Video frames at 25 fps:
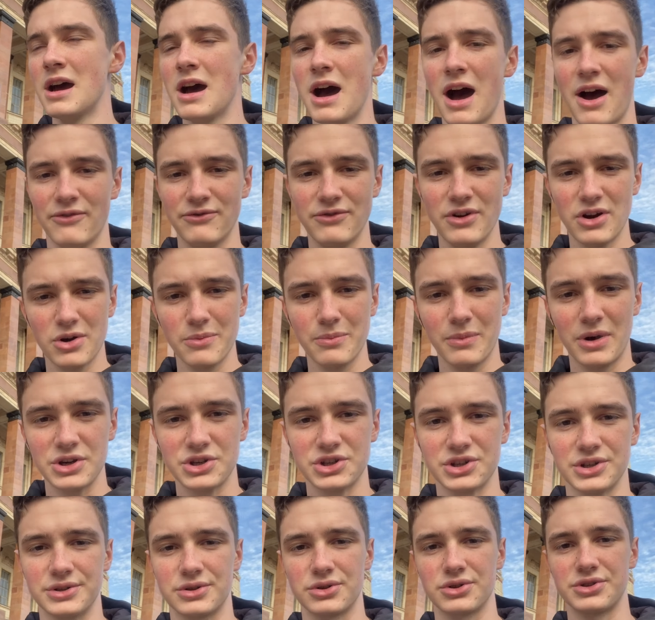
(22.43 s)
I'm very
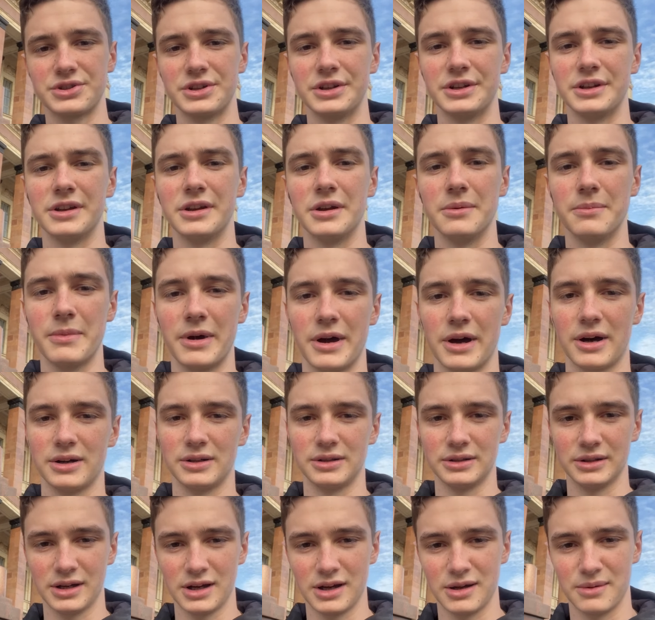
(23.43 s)
much interested in
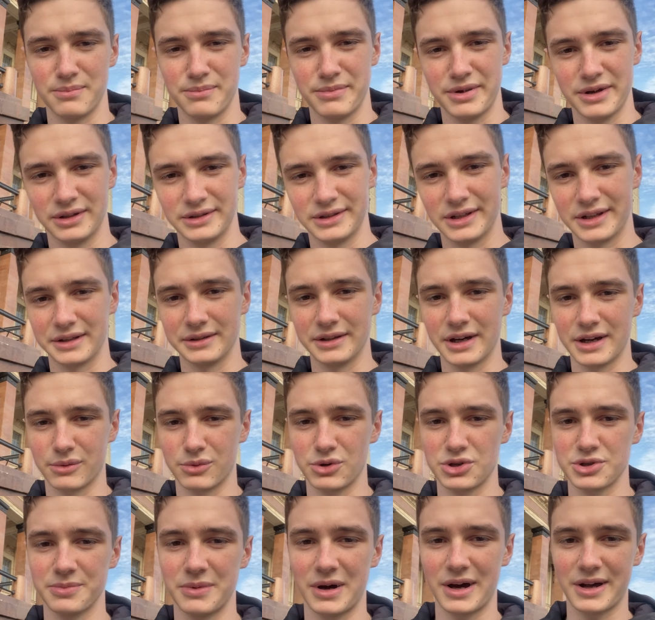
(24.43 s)
ML and building
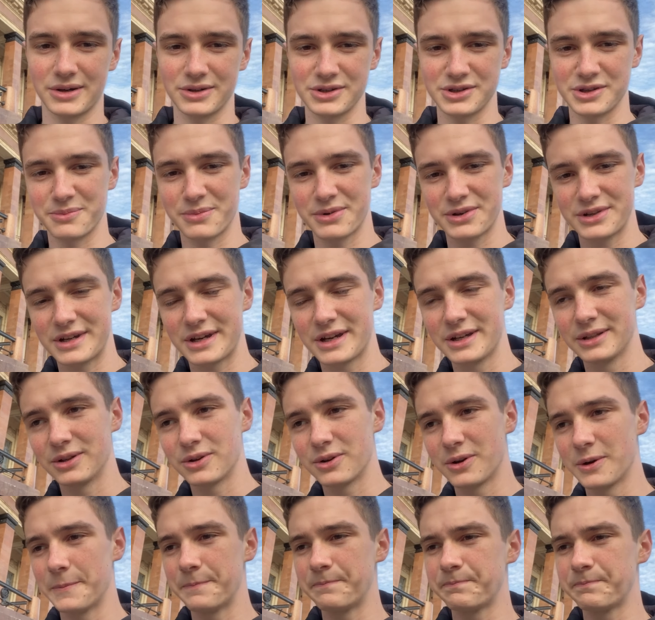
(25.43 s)
language models in particular.